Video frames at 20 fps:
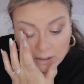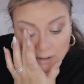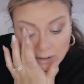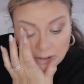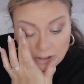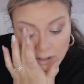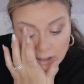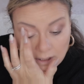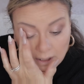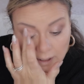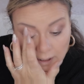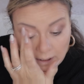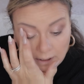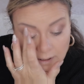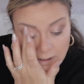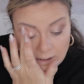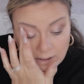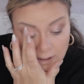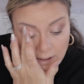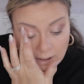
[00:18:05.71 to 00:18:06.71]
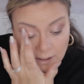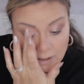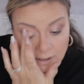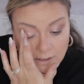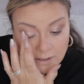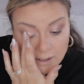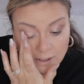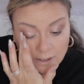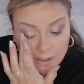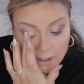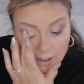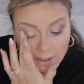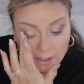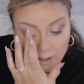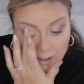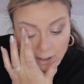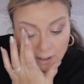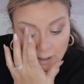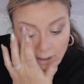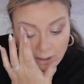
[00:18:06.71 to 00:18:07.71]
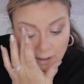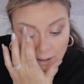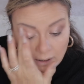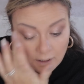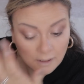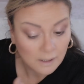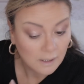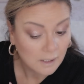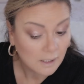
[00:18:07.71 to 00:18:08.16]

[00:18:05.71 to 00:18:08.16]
shades as I can.